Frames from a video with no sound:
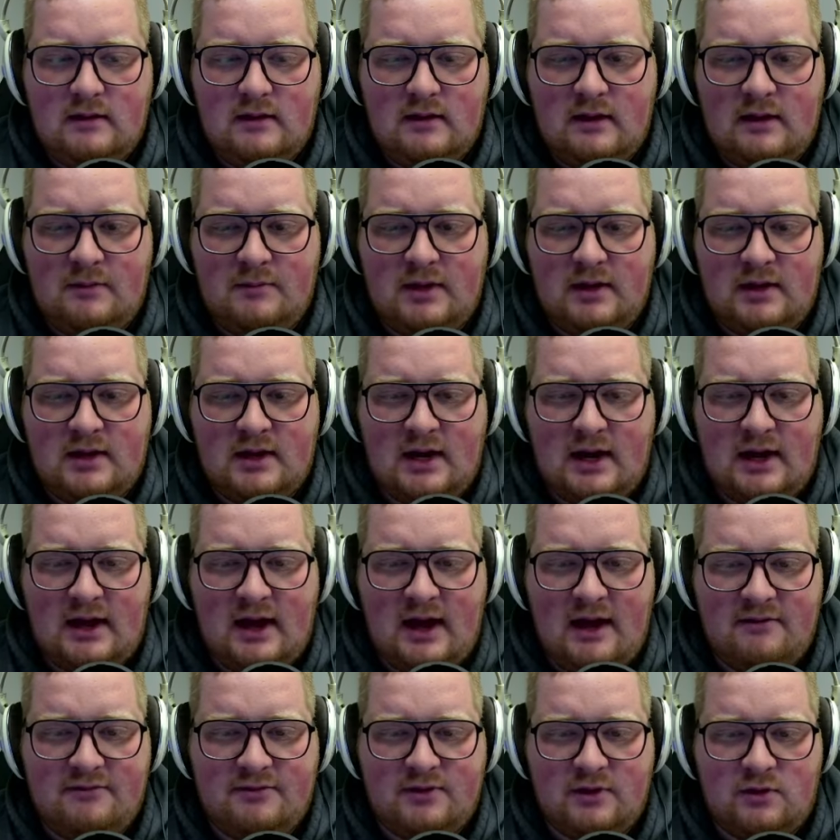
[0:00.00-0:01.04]
I mean, can I
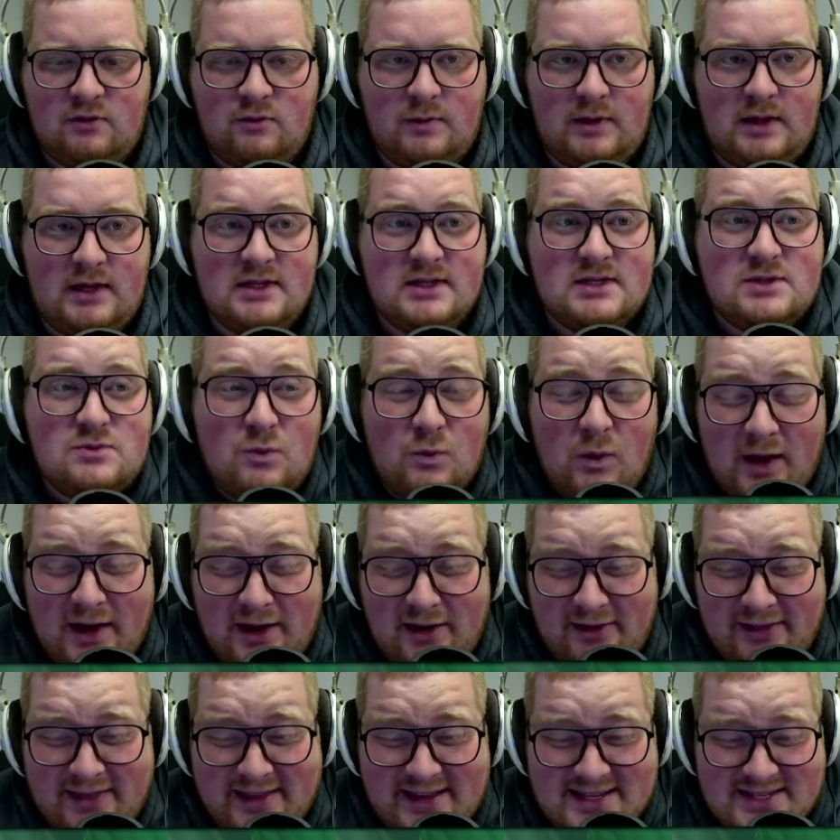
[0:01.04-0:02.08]
have the queens? What
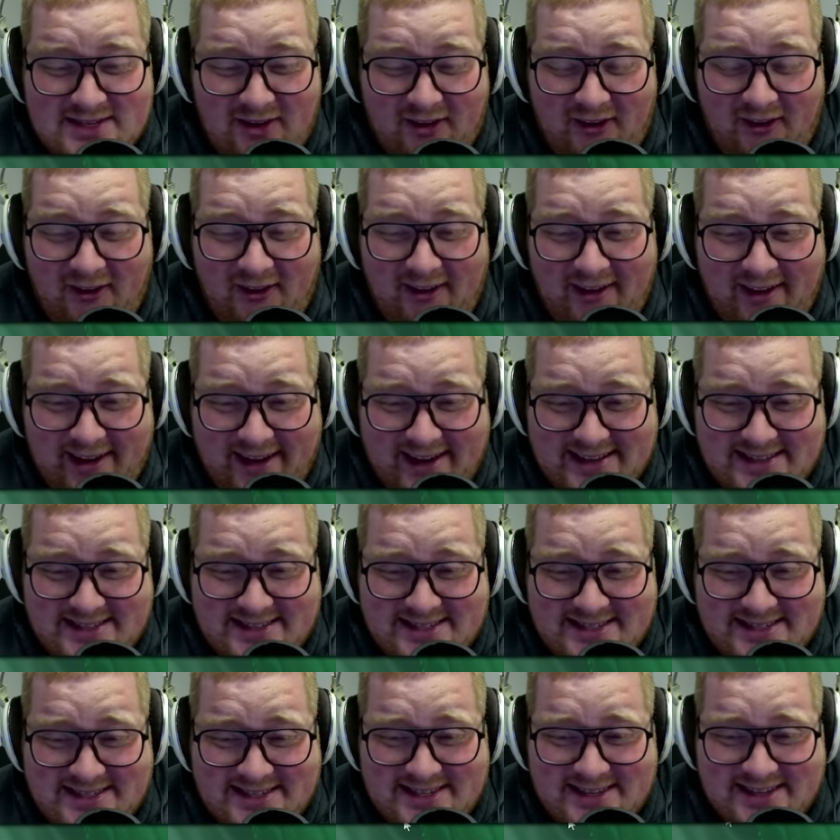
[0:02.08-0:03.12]
are these
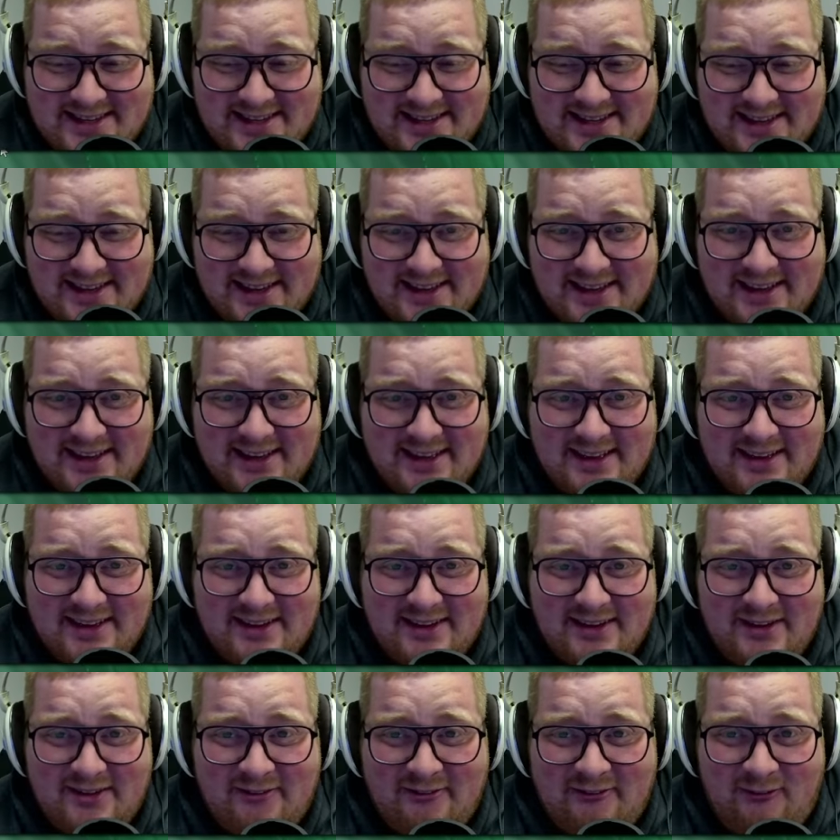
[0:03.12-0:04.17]
odds?
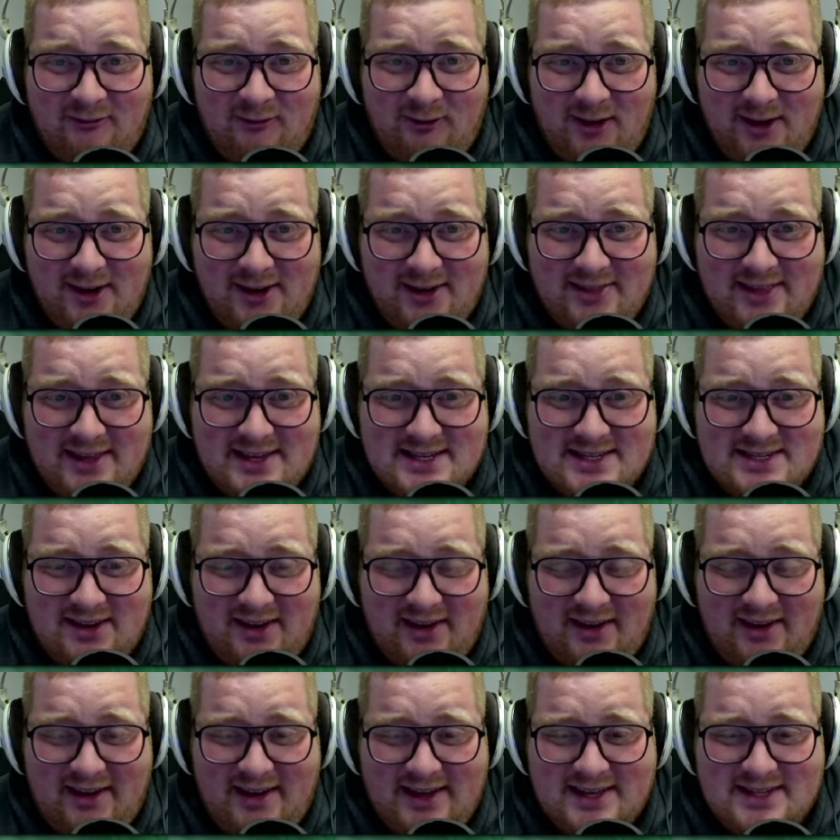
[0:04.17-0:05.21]
What are these
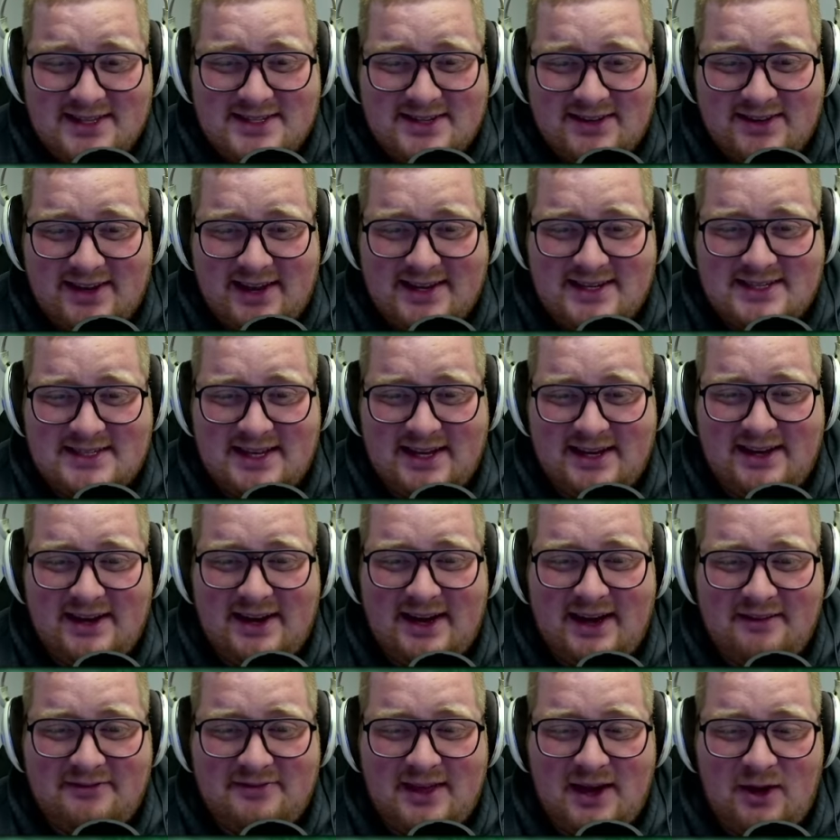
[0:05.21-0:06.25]
odds? Okay, send it
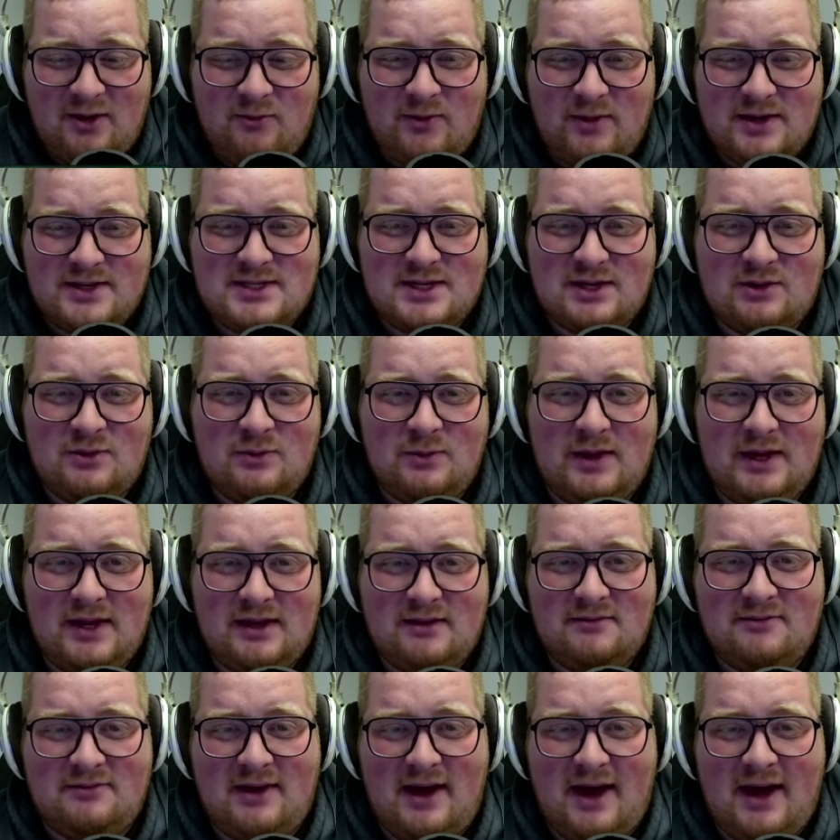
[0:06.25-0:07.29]
off. That was a queen,
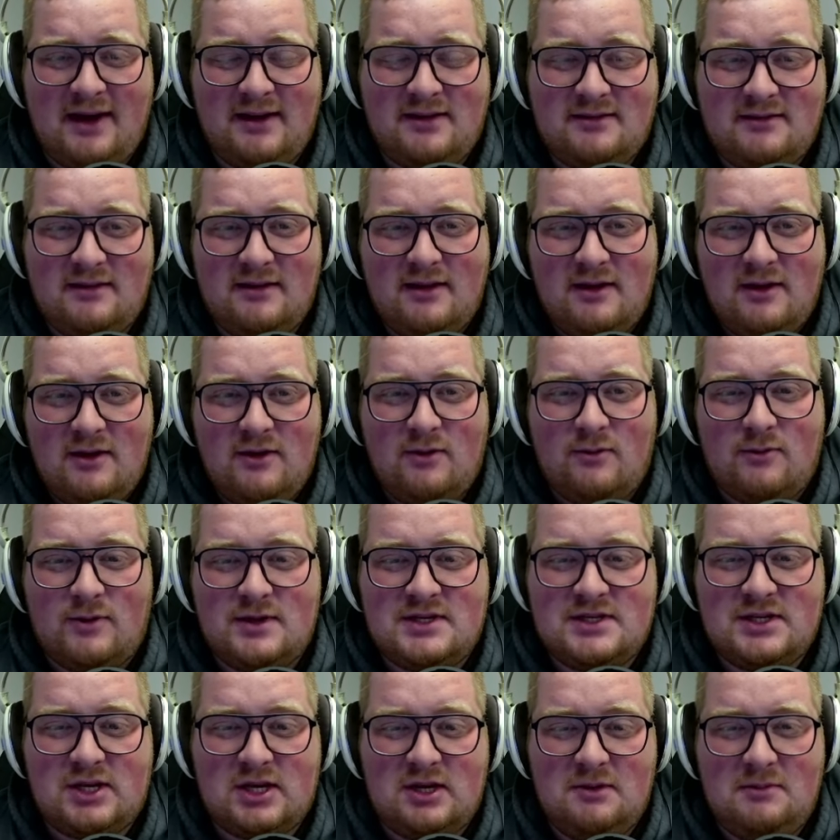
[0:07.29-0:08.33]
in fact. We're
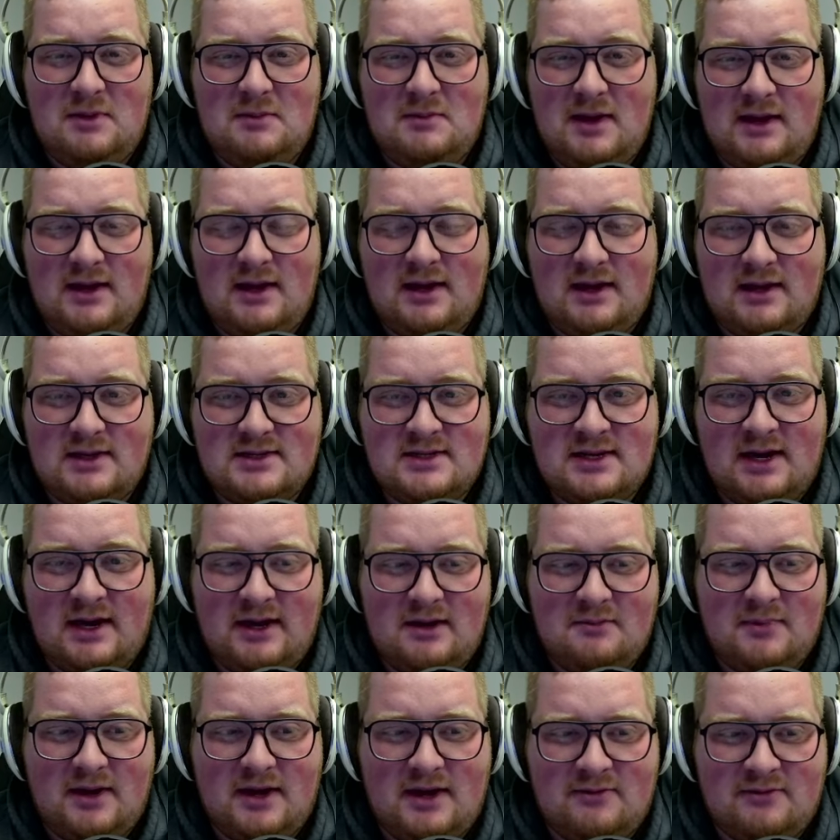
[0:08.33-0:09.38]
still going to be making a ton
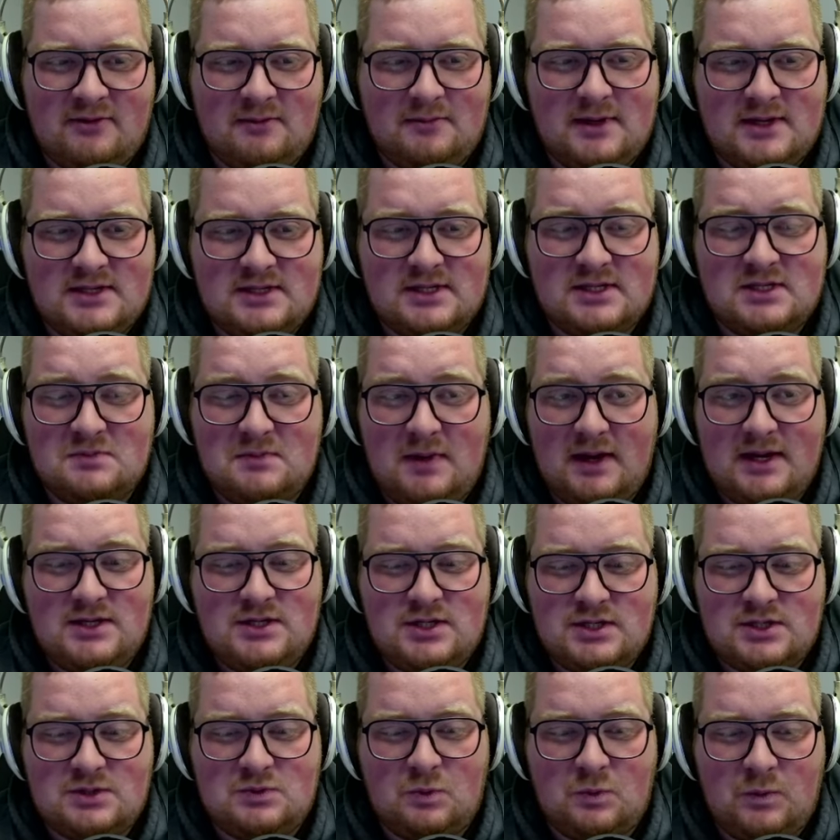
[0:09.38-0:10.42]
of money from this. This might
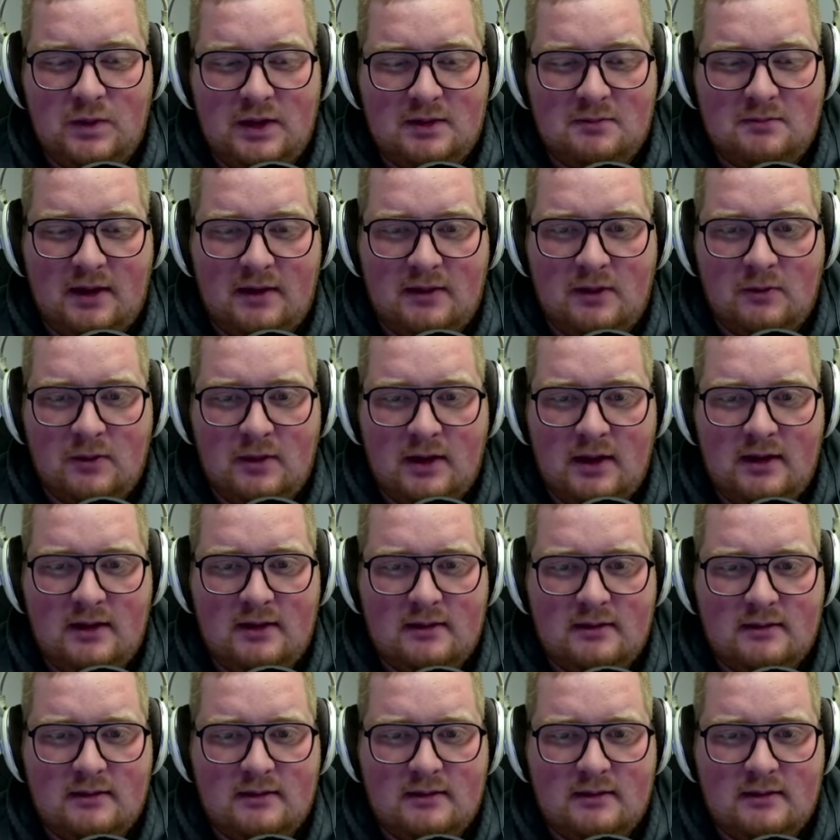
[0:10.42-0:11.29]
just win, by the way.